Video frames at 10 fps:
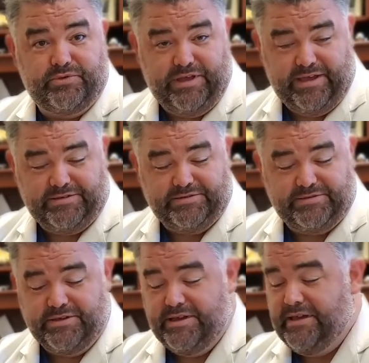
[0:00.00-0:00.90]
Yes.
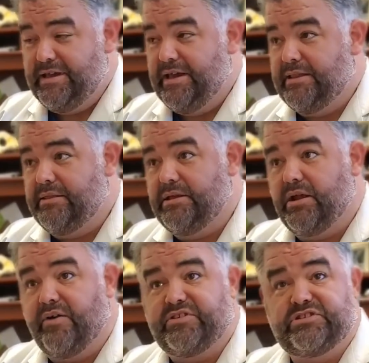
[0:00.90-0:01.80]
And then
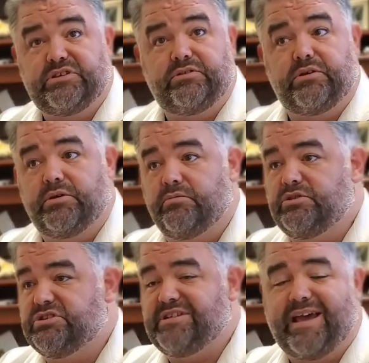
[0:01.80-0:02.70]
obviously the
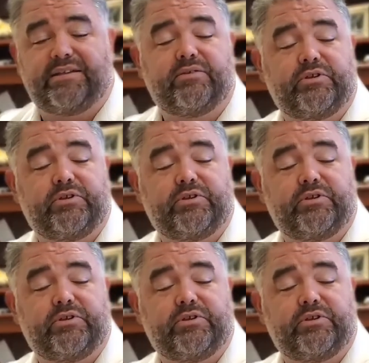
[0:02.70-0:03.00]
just activity